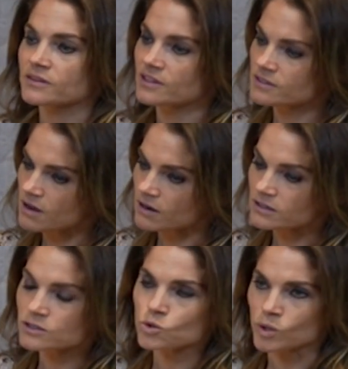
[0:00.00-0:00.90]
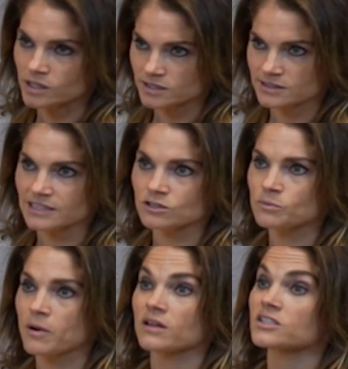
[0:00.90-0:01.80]
they knock on the door, because that's
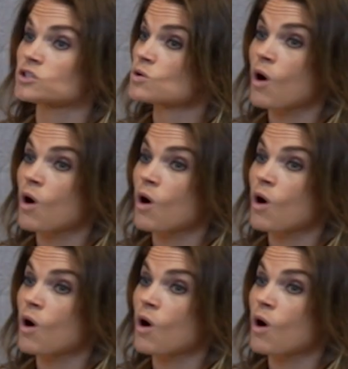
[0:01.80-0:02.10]
our policy.